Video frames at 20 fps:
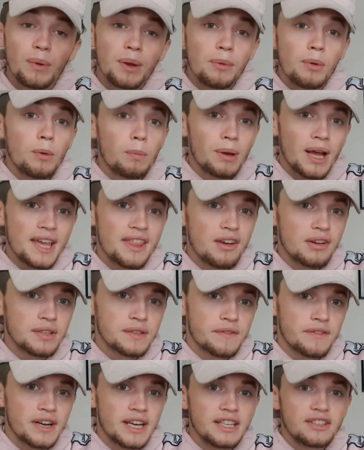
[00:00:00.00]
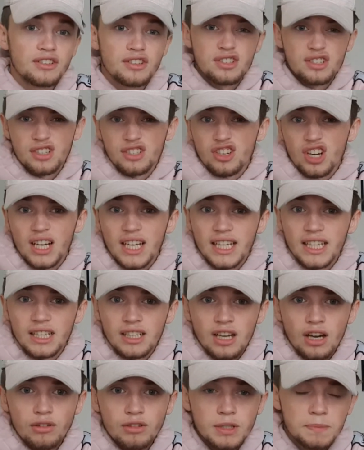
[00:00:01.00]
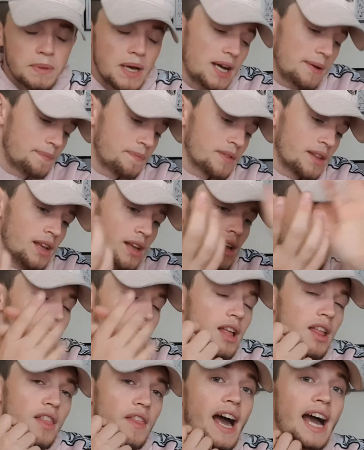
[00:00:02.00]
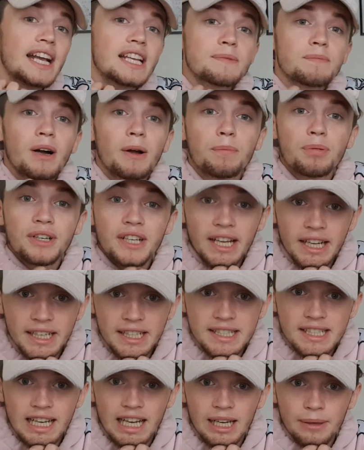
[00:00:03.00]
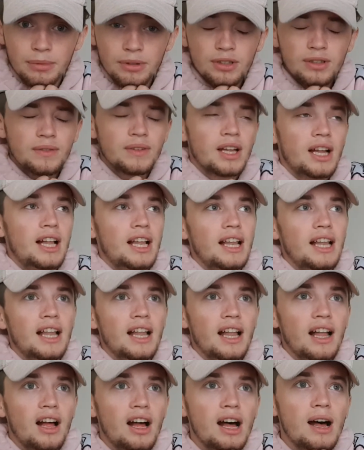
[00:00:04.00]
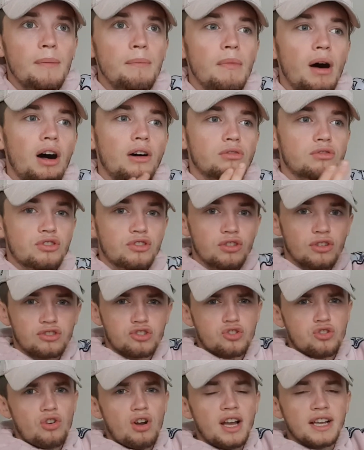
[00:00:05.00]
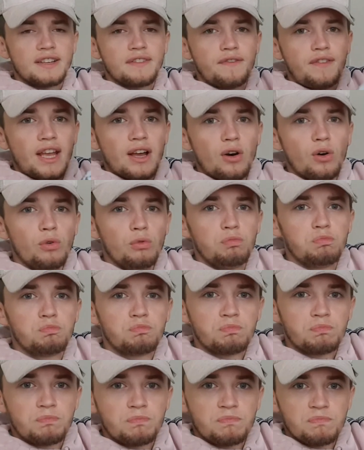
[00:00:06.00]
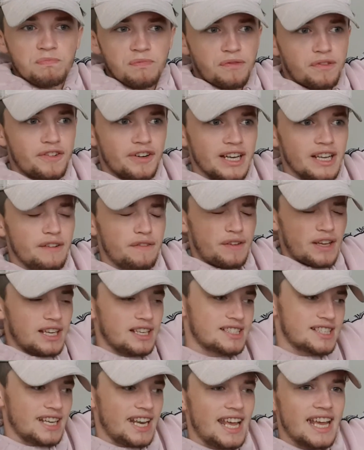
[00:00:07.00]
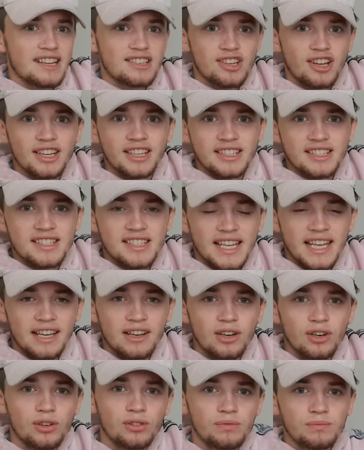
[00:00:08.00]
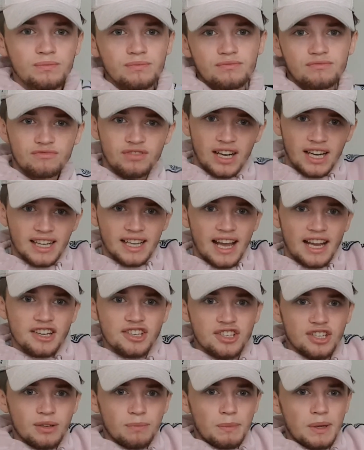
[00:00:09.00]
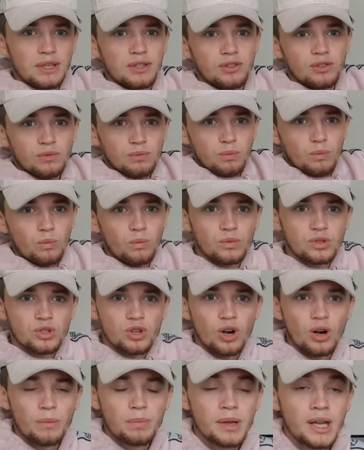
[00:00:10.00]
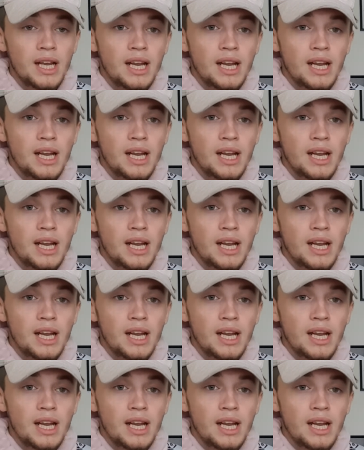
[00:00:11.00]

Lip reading: we will play those three just to try and get the goals. But that is my predicted table. I'll try to fit all three things in here so you can see it all. Relegation, middle, top.